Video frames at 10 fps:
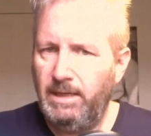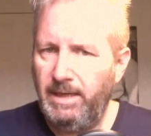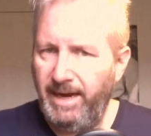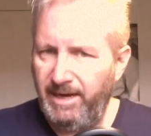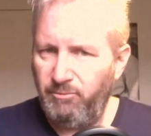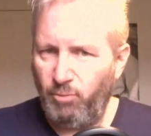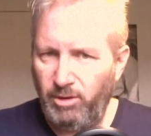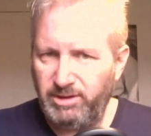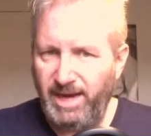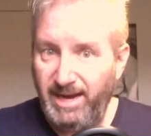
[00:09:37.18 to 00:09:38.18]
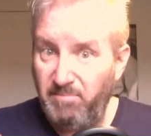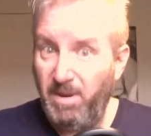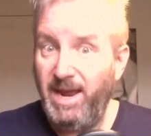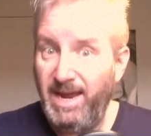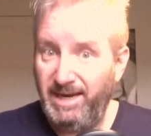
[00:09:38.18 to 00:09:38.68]
it was a
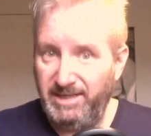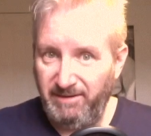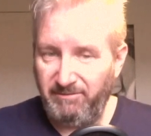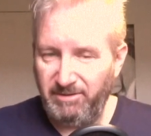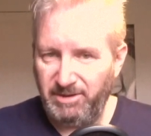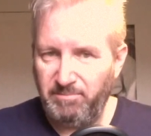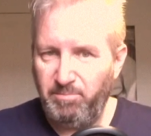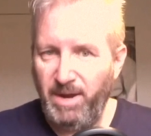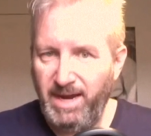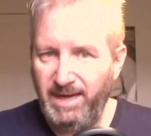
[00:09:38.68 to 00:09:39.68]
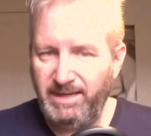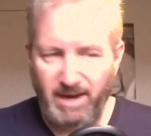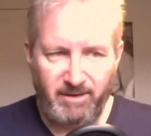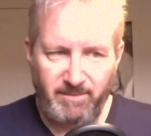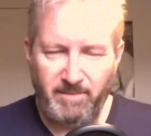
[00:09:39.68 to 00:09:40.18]
big difference, a big di I
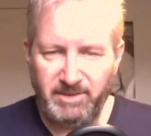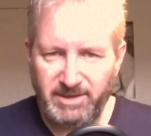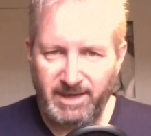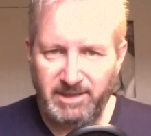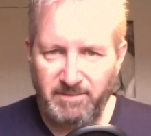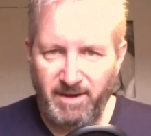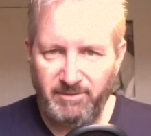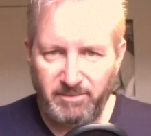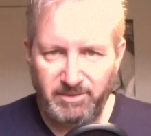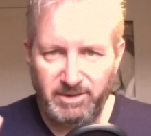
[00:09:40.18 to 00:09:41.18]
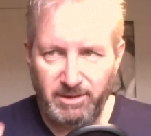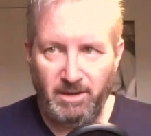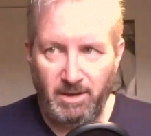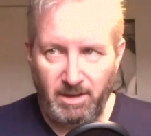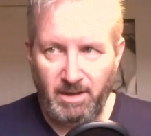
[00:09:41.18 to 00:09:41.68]
remember saying to him afterwards,
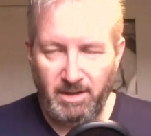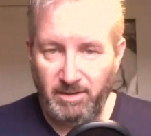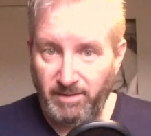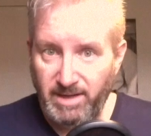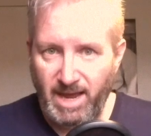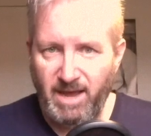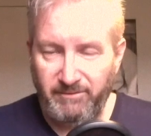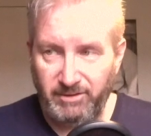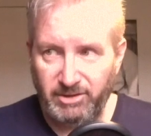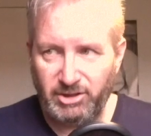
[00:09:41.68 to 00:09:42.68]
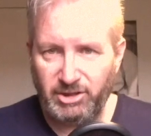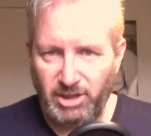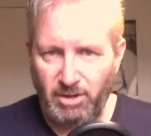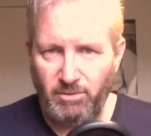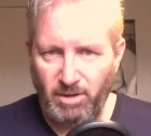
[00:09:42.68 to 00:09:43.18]
you're in the air for
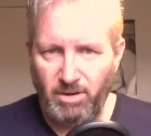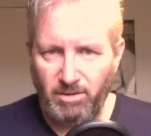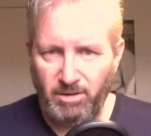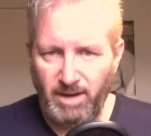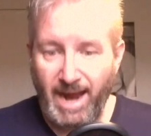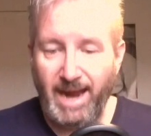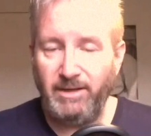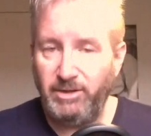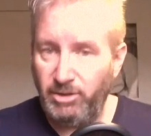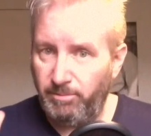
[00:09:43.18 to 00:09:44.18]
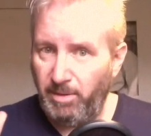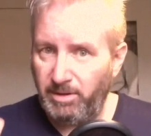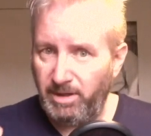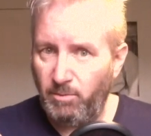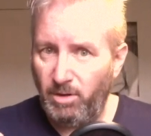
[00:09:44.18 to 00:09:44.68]
so long and your
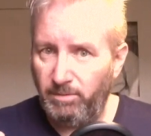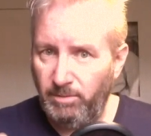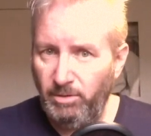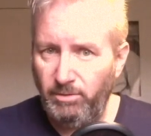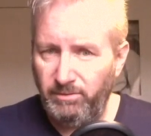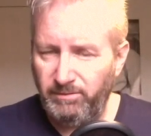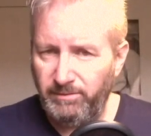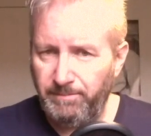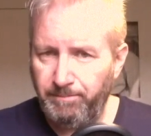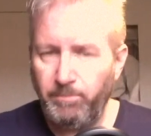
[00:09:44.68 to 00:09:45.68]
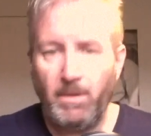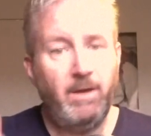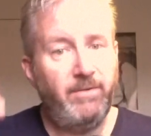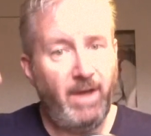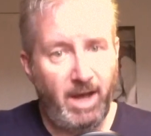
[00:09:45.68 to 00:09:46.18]
body will move.
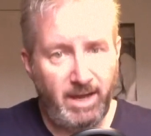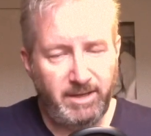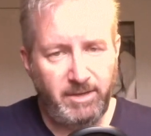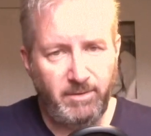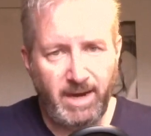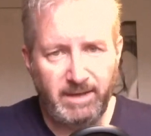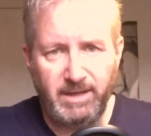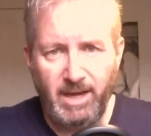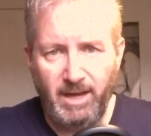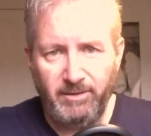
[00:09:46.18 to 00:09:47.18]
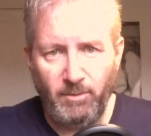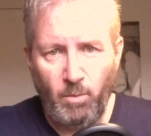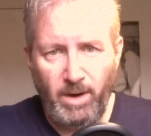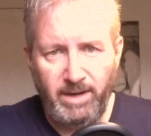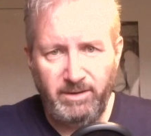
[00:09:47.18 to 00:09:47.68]
The higher you get, the
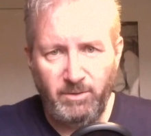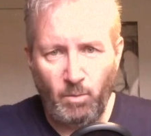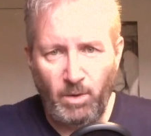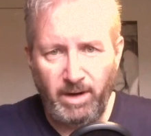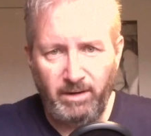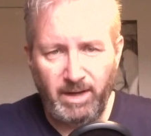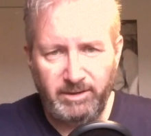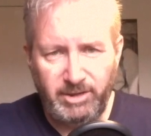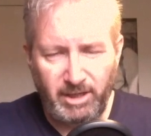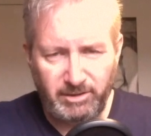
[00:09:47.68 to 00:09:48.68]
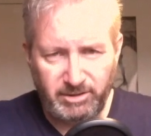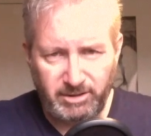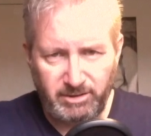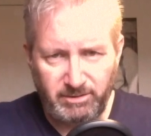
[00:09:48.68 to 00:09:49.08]
wind will adjust.